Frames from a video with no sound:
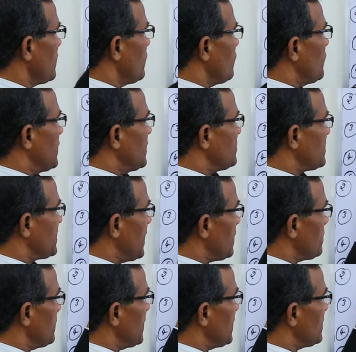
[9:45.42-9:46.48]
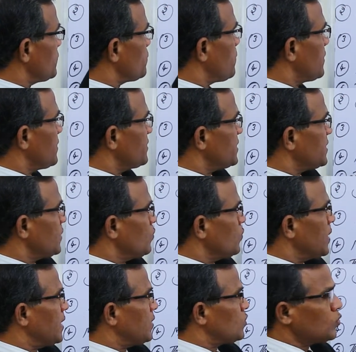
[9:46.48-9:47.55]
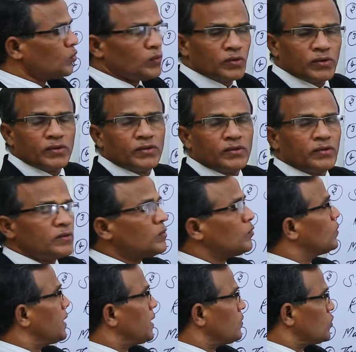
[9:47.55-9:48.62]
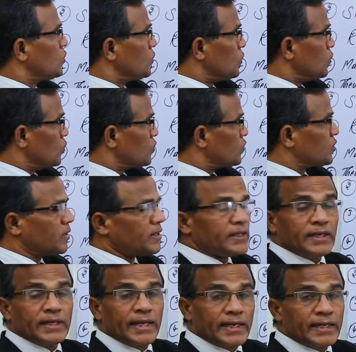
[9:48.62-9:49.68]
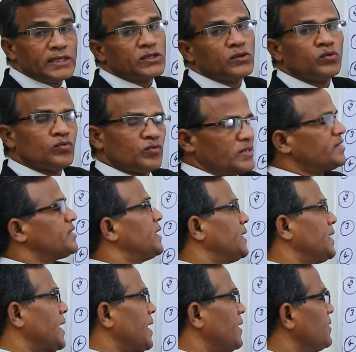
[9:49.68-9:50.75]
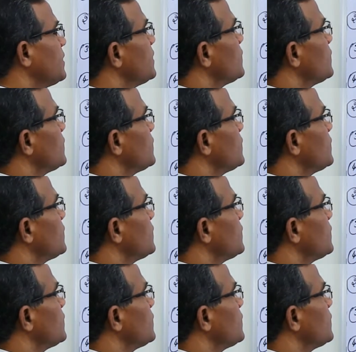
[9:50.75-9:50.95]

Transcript: When statement is positive, we have to use negative question tag.